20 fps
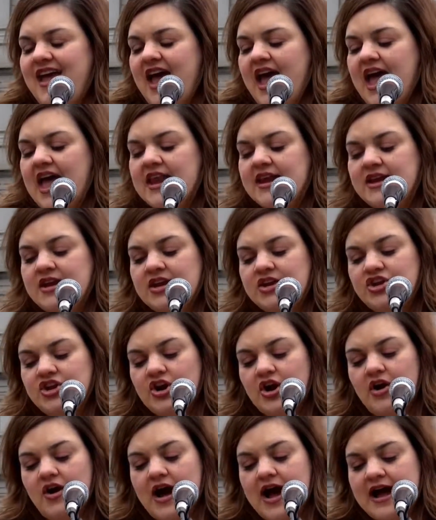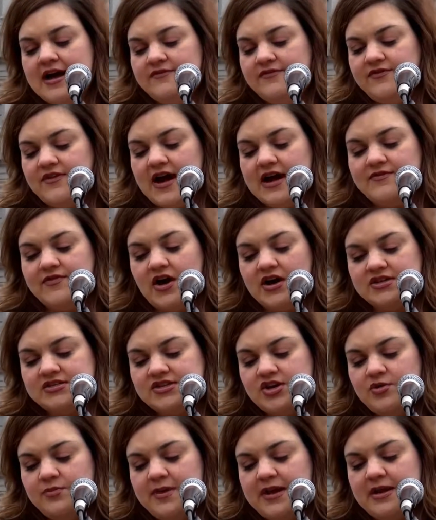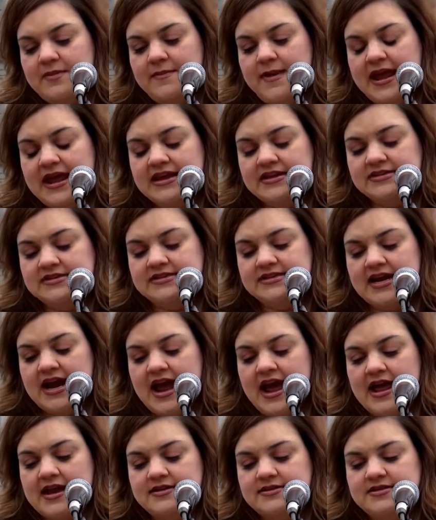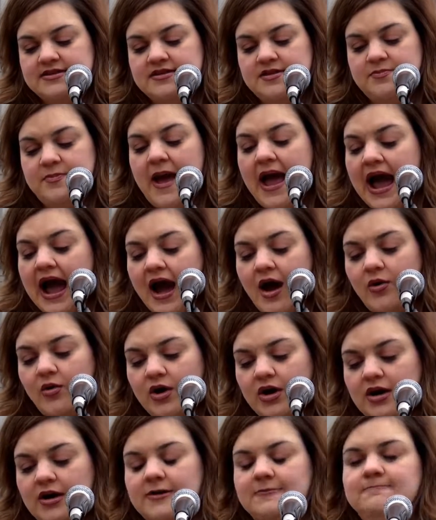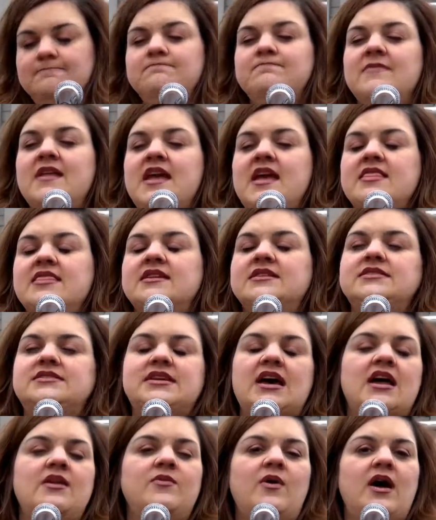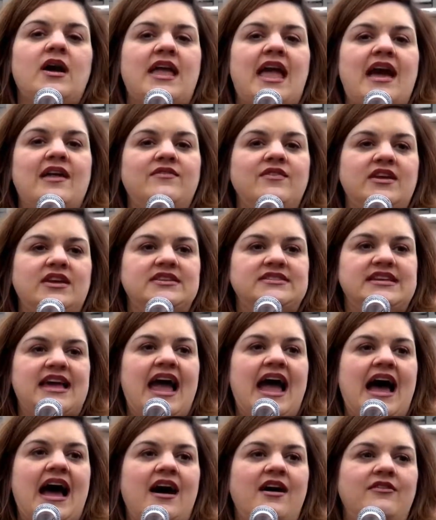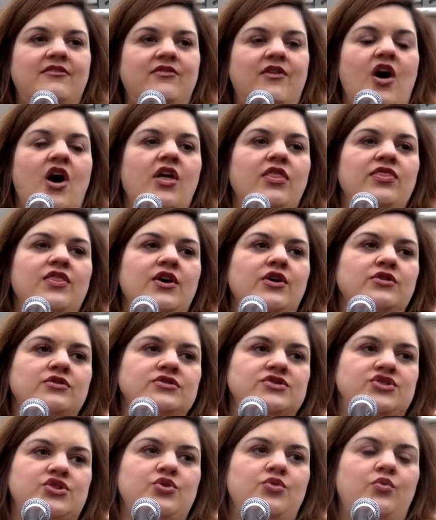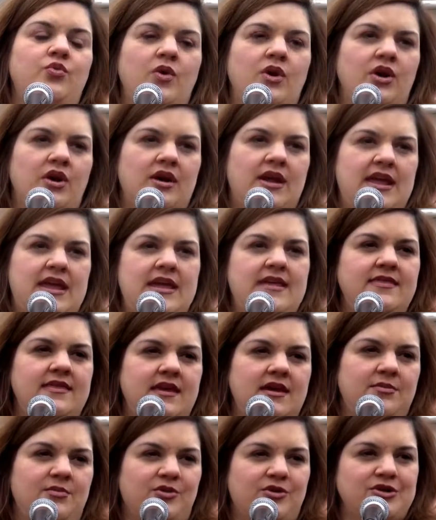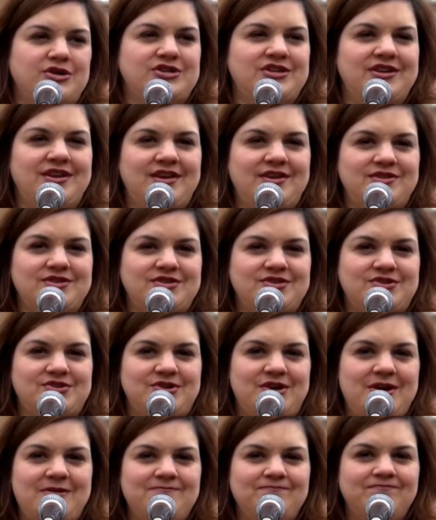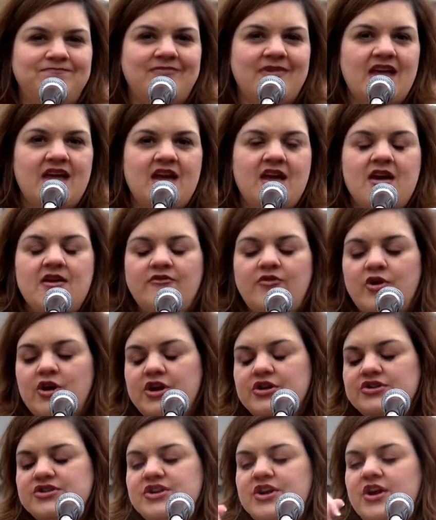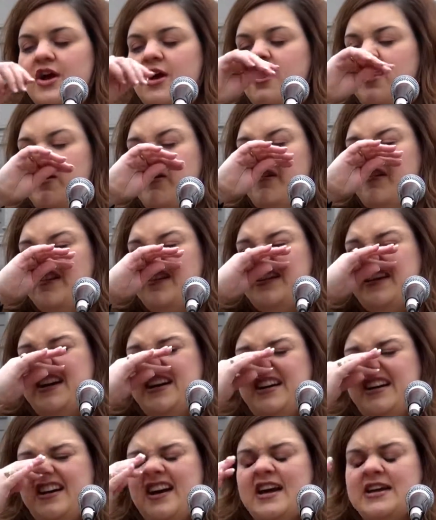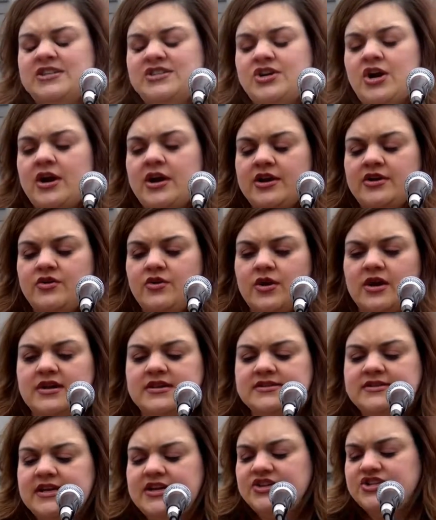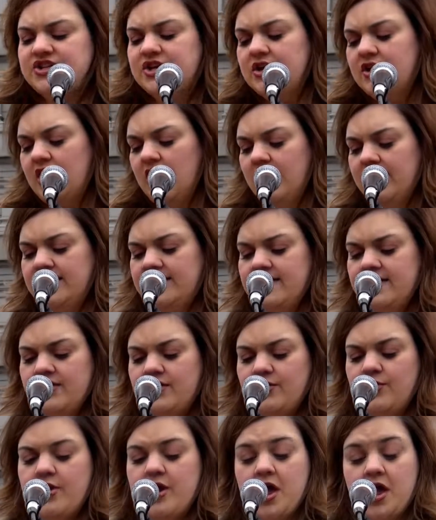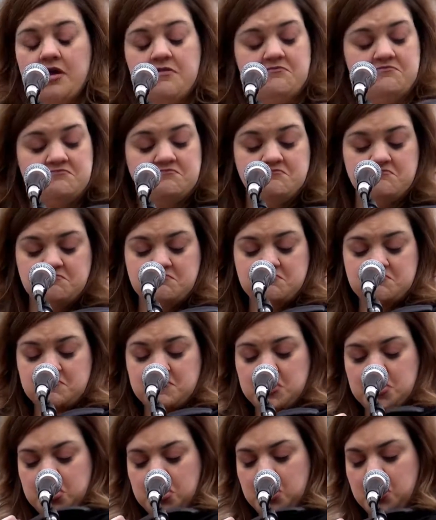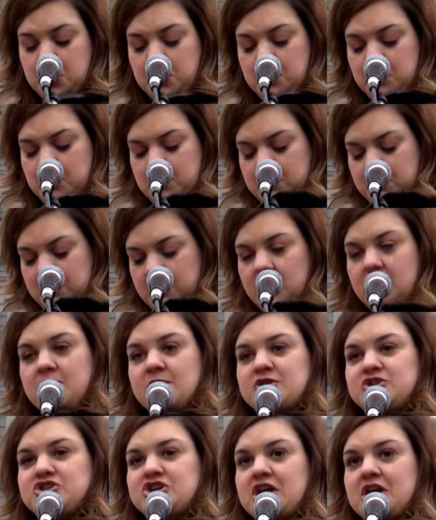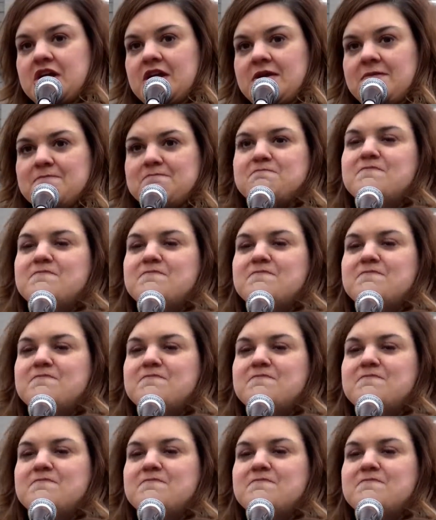And you know, I've also been amazed at the power that sidewalk advocates have on those who work in the abortion industry. 4 years ago, I started an organization called And Then There Were None, here on my jacket.